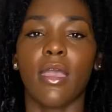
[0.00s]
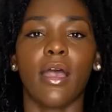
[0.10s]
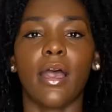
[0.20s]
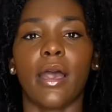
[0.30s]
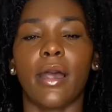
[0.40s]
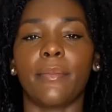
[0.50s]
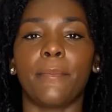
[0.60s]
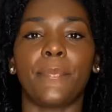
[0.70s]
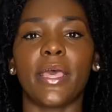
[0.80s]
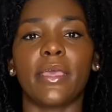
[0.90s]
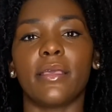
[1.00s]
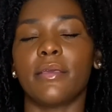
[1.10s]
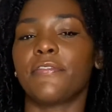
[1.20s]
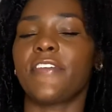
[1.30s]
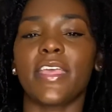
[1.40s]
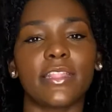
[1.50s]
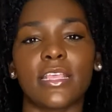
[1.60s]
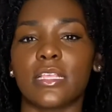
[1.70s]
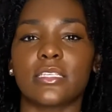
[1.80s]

But fitness,